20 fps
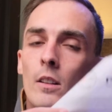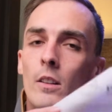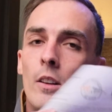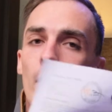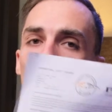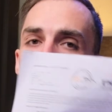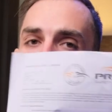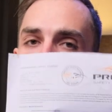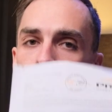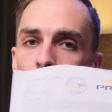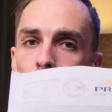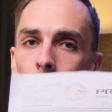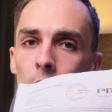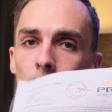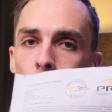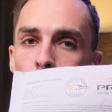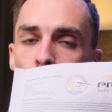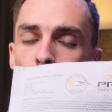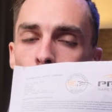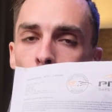Nice set of
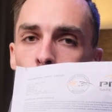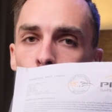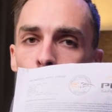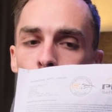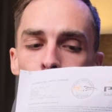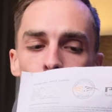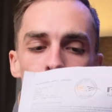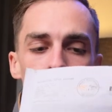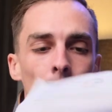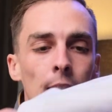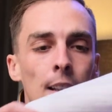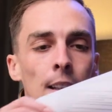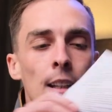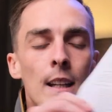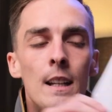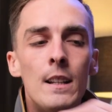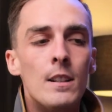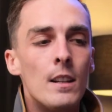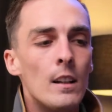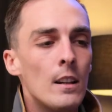instructions that
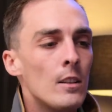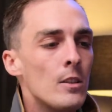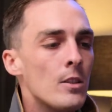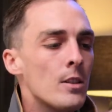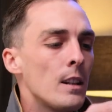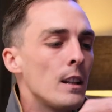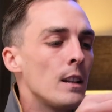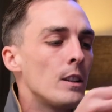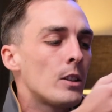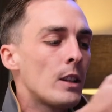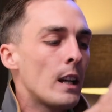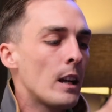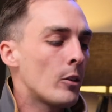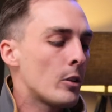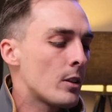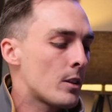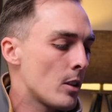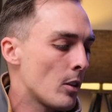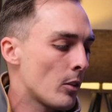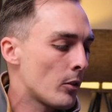details the
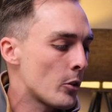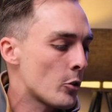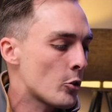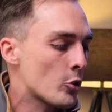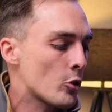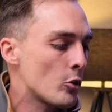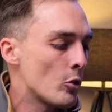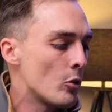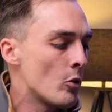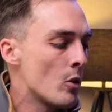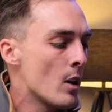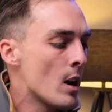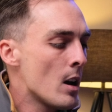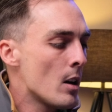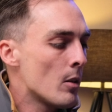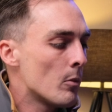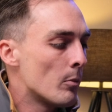integrity of the shoe,